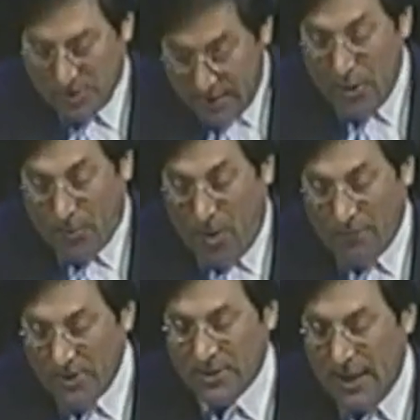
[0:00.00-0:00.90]
There was another
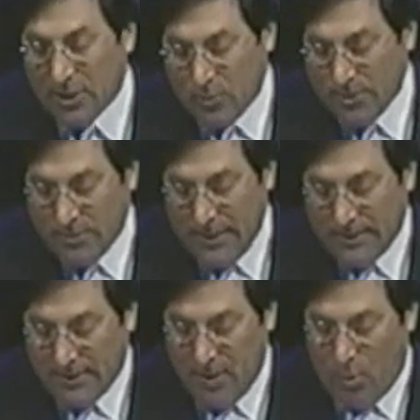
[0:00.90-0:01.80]
part of it. This doctor was
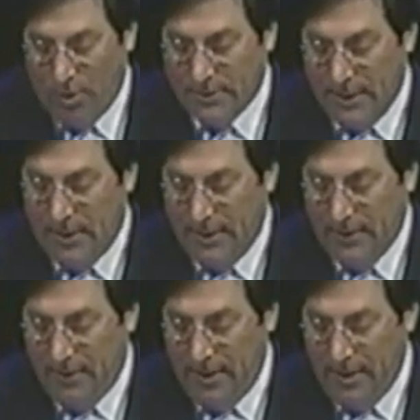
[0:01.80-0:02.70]
upset that they weren't
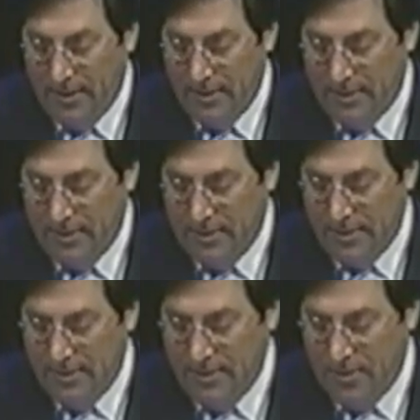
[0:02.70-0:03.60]
telling the
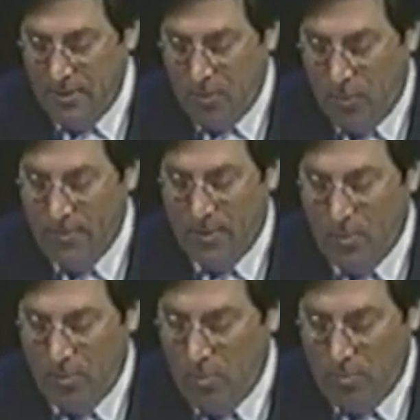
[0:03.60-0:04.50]

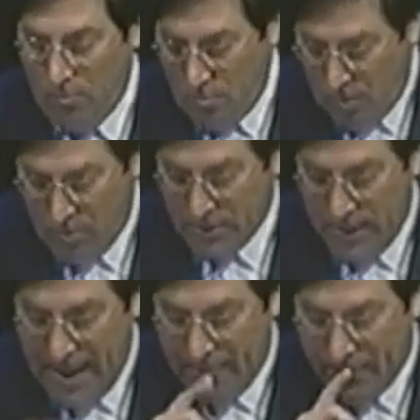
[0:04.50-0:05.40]
women what
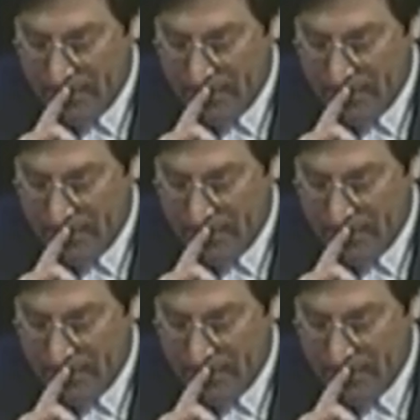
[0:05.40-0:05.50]
was going to